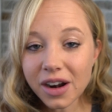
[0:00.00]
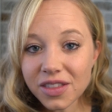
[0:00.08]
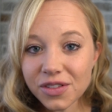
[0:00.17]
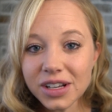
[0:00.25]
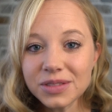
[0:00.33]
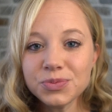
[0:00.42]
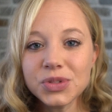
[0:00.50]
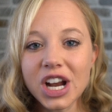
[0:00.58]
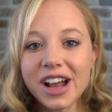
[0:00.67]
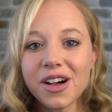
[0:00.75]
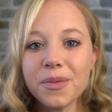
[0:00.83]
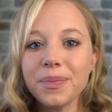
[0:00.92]
of the rim
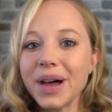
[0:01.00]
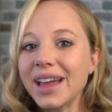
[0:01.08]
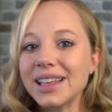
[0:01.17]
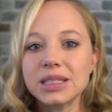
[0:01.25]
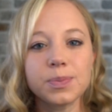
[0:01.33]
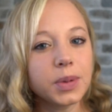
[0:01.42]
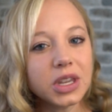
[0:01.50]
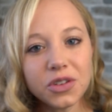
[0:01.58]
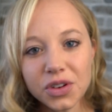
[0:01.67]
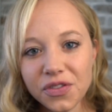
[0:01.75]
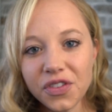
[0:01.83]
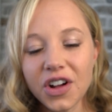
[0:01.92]
trail, but it's
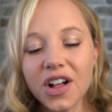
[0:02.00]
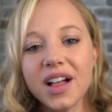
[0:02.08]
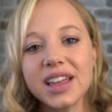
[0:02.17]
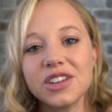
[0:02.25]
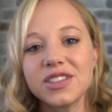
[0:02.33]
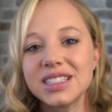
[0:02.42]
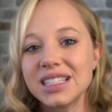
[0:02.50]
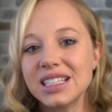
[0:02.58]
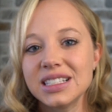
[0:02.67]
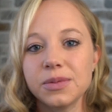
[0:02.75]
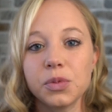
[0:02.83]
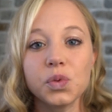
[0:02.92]
beautiful. You see
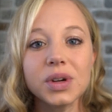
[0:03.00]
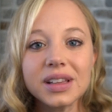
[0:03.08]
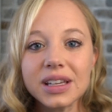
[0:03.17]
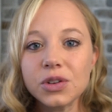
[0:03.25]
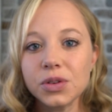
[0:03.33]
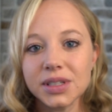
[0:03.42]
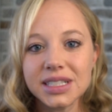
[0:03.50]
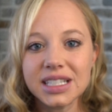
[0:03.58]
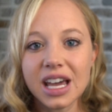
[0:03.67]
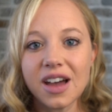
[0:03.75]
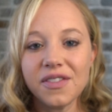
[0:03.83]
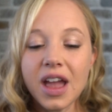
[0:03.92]
some really cool
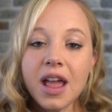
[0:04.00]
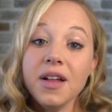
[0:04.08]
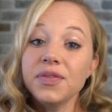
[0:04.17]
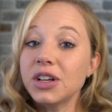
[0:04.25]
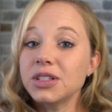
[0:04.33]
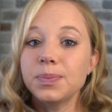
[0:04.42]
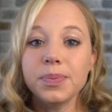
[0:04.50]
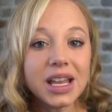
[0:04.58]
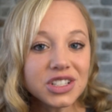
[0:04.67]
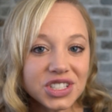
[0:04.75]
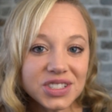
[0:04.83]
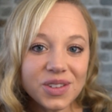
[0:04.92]
stuff. There's
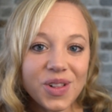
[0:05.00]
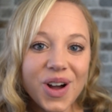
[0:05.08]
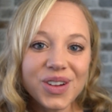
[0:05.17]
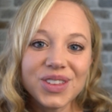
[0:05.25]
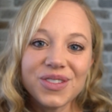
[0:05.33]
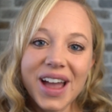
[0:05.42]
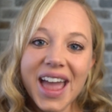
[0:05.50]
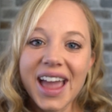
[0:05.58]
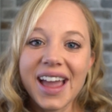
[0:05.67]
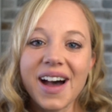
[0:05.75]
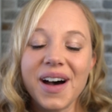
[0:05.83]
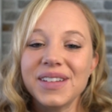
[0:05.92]
benches along the
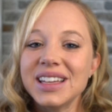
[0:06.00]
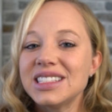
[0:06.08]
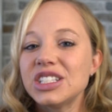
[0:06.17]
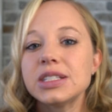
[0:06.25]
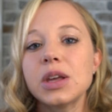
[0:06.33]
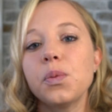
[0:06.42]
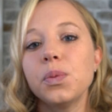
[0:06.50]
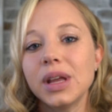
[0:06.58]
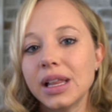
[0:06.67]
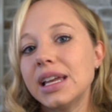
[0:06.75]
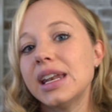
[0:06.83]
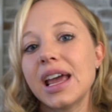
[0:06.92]
way. It's just a
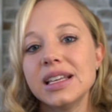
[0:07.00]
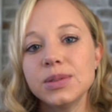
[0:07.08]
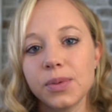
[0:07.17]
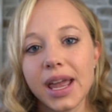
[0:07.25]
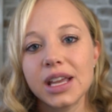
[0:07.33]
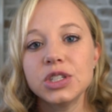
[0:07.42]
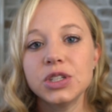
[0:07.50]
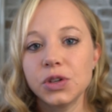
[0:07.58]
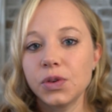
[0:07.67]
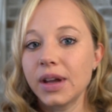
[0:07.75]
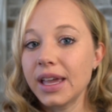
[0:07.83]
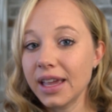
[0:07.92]
really nice way
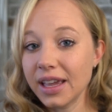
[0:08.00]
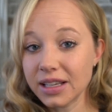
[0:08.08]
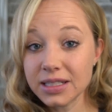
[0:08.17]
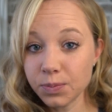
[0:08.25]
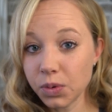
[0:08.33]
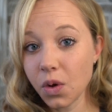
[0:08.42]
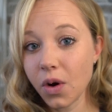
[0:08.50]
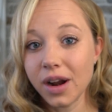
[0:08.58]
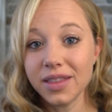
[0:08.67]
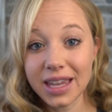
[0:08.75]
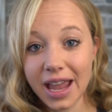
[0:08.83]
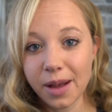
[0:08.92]
to explore
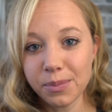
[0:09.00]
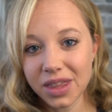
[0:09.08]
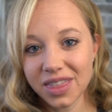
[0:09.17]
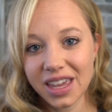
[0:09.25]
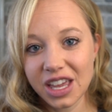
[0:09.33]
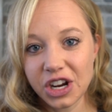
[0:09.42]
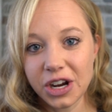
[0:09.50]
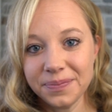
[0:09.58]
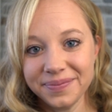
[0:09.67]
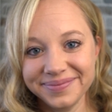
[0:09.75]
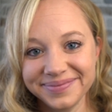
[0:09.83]
the amphitheater.